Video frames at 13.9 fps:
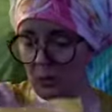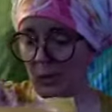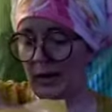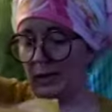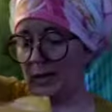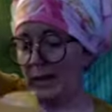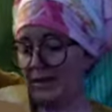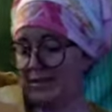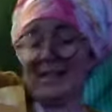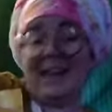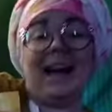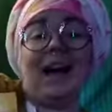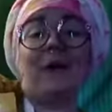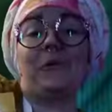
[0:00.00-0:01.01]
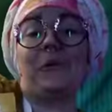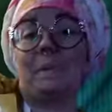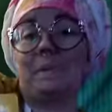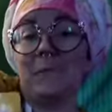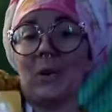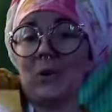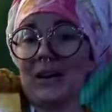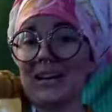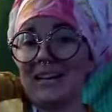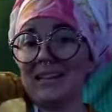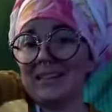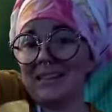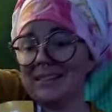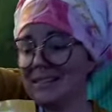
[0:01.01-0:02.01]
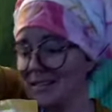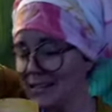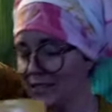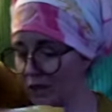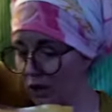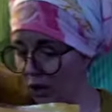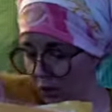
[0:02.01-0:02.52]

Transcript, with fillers: While I dig out more seeds.